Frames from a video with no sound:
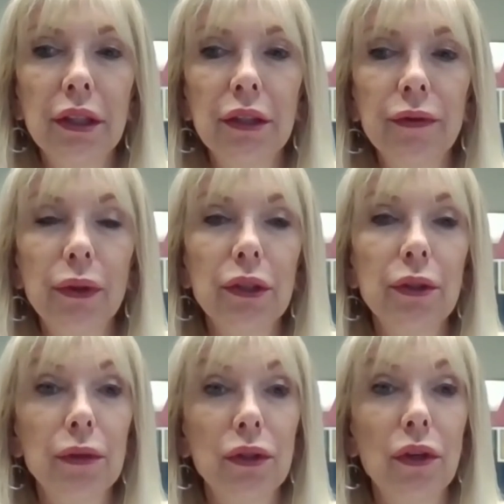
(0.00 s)
the
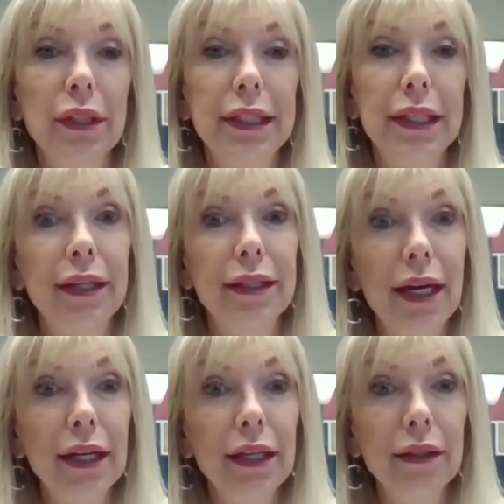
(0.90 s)
divorce was all said and
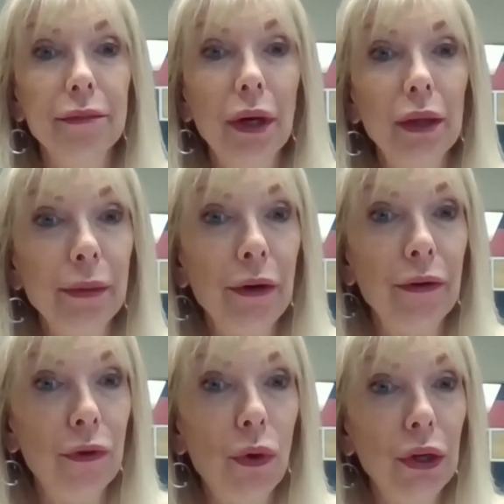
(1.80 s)
done, probably
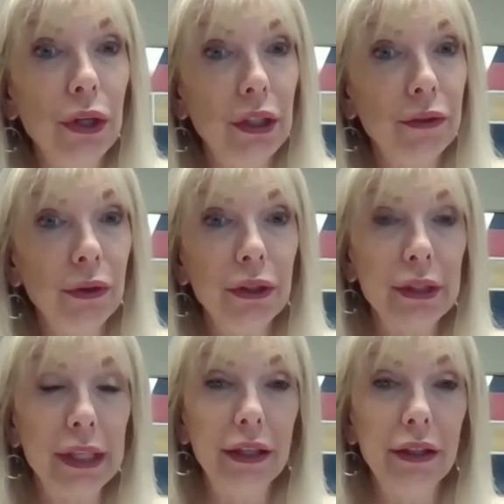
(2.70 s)
about four four
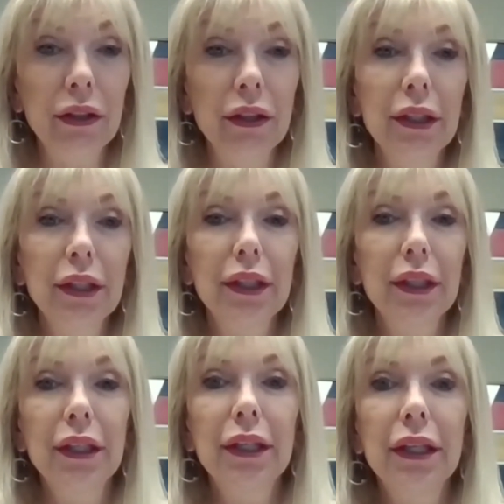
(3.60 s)
years later.
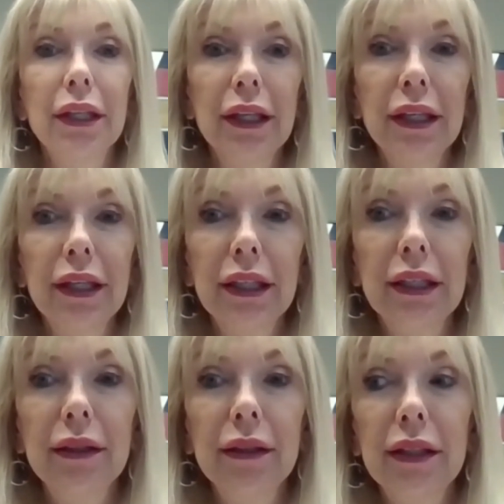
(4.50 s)

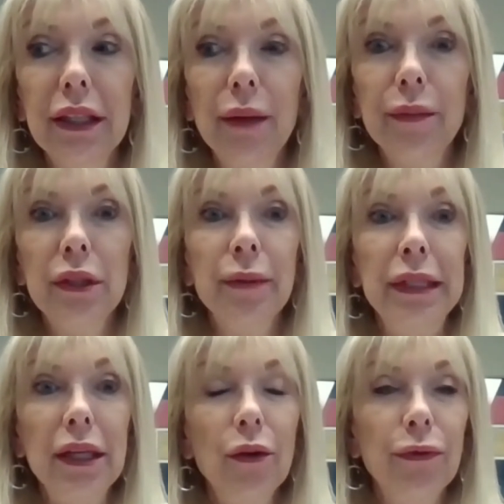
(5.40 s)
Uh, I kept it to
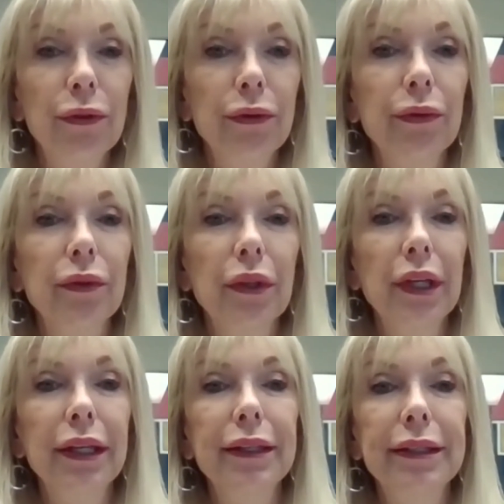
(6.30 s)
myself
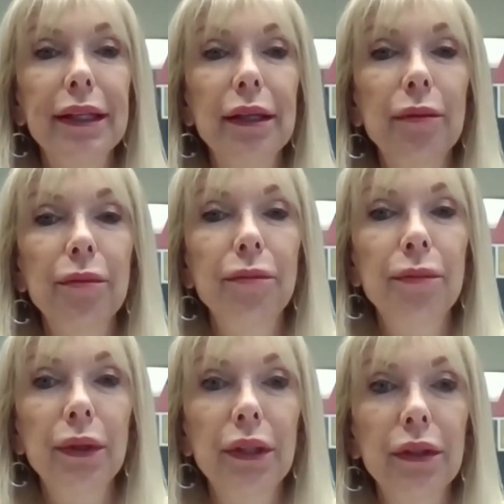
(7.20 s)
and um,
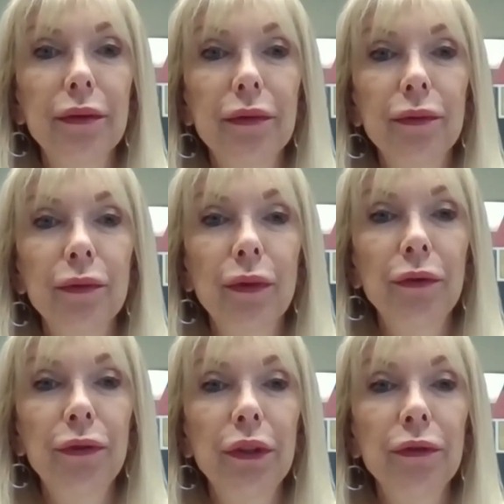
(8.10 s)
put
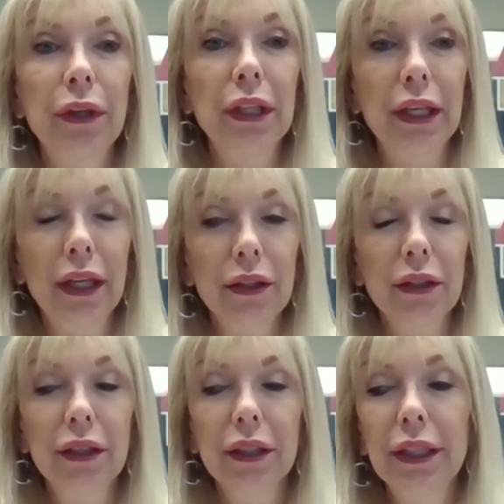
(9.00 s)
one foot in front of the
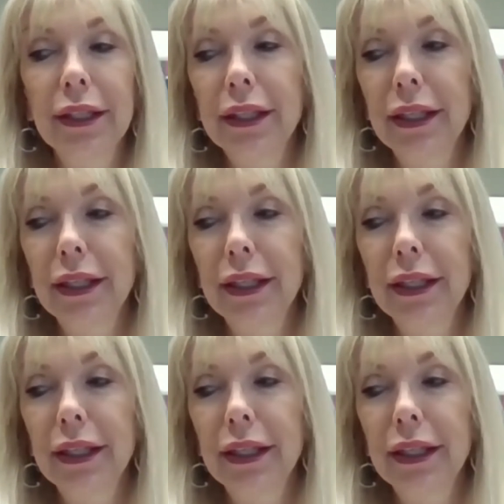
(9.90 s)
other.